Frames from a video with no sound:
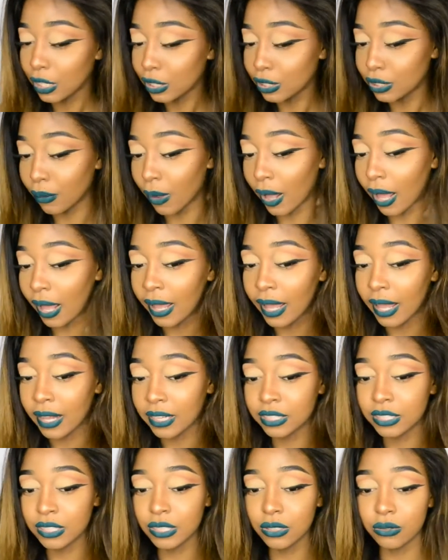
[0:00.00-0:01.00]
So I
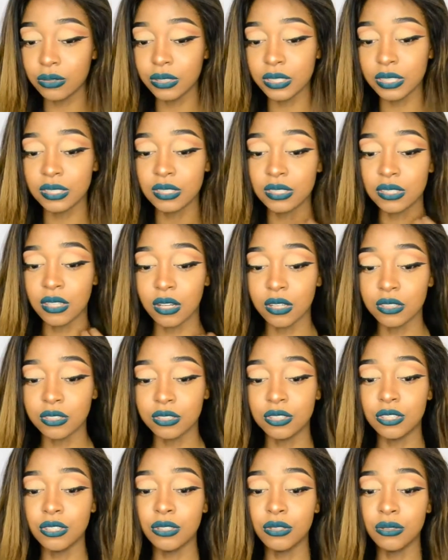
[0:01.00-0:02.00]
actually only installed
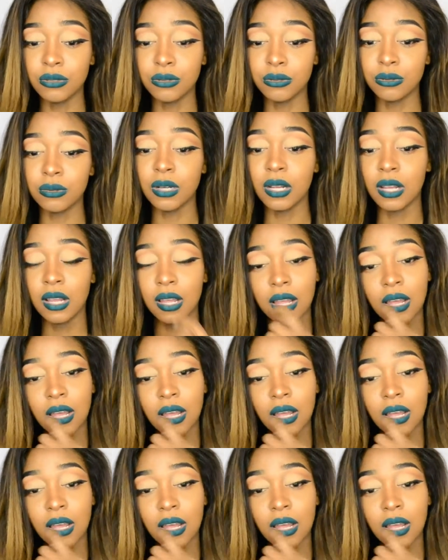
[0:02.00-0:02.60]
2.5